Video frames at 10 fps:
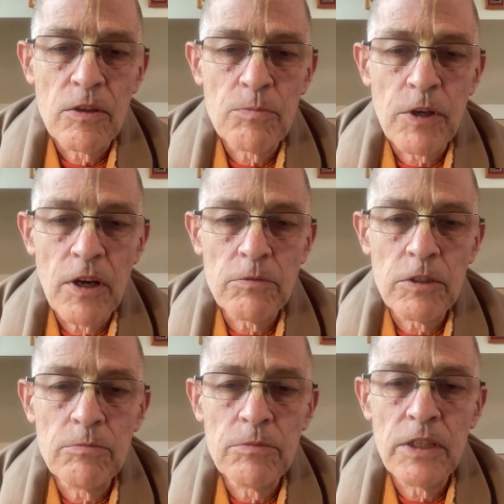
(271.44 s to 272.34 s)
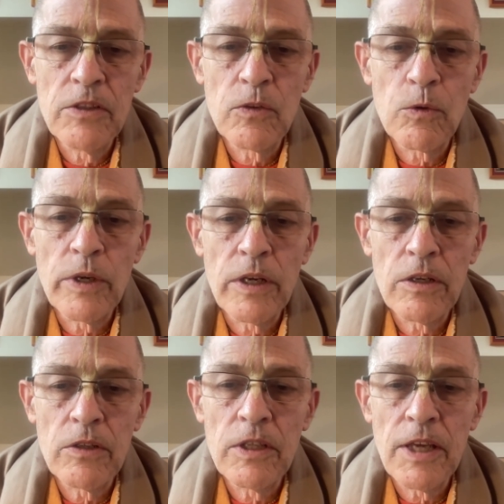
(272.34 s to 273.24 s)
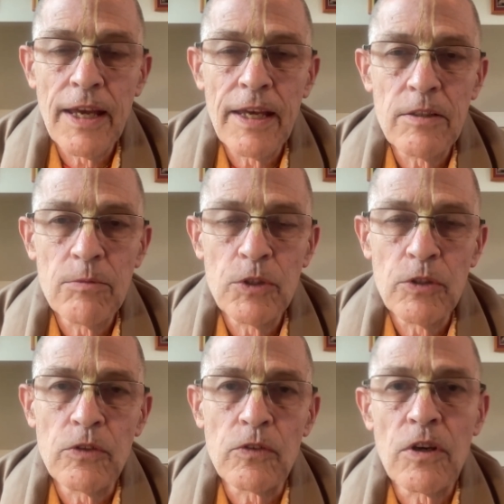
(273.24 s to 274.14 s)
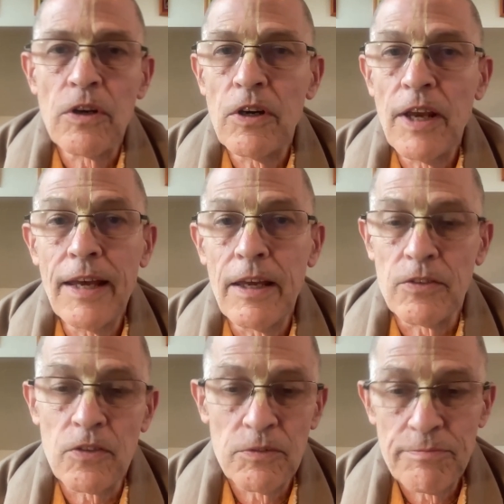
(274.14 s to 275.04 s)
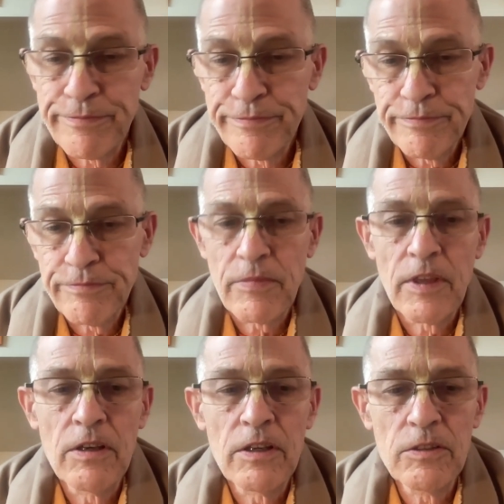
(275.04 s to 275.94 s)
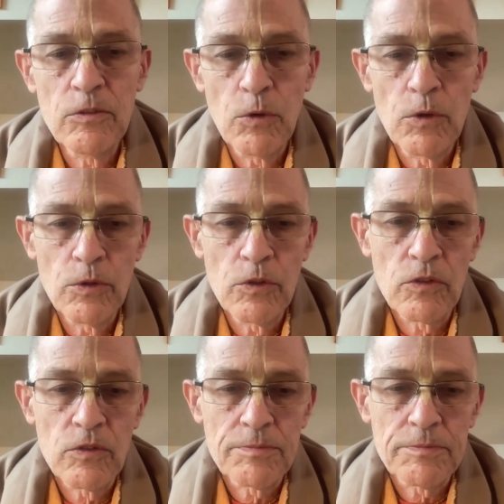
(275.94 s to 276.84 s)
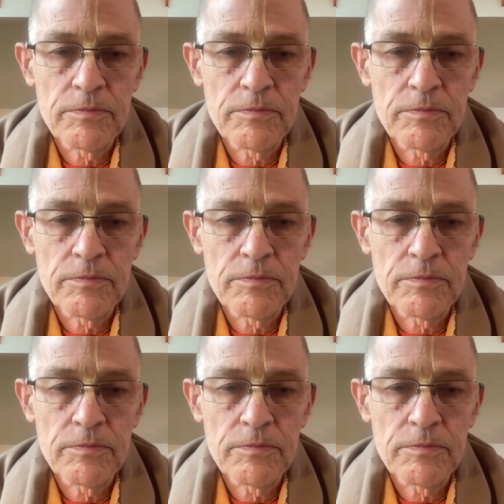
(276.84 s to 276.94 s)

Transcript: the problem is where the animals are at, unquote.